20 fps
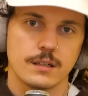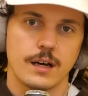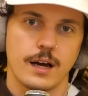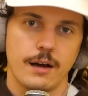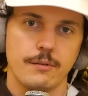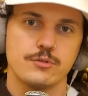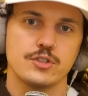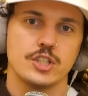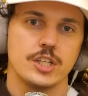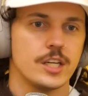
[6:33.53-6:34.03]

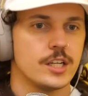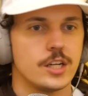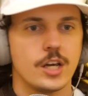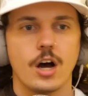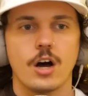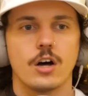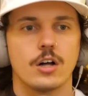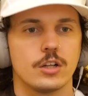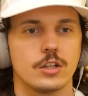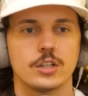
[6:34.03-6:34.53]
I've seen
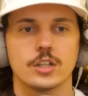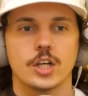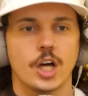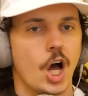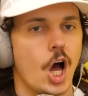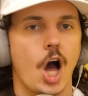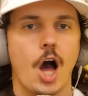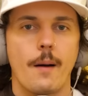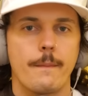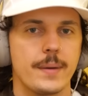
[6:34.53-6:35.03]
y'all
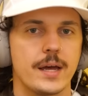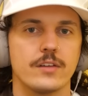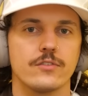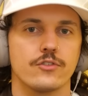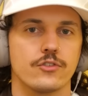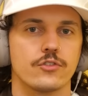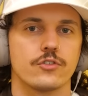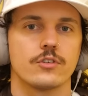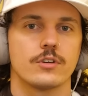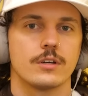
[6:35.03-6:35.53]

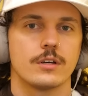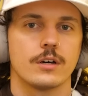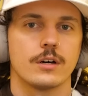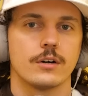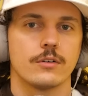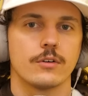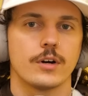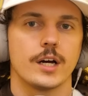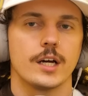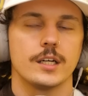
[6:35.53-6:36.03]
comments.
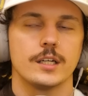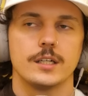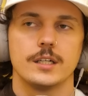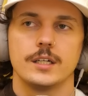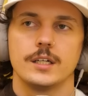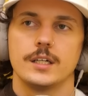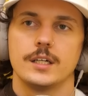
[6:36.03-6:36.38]
All right.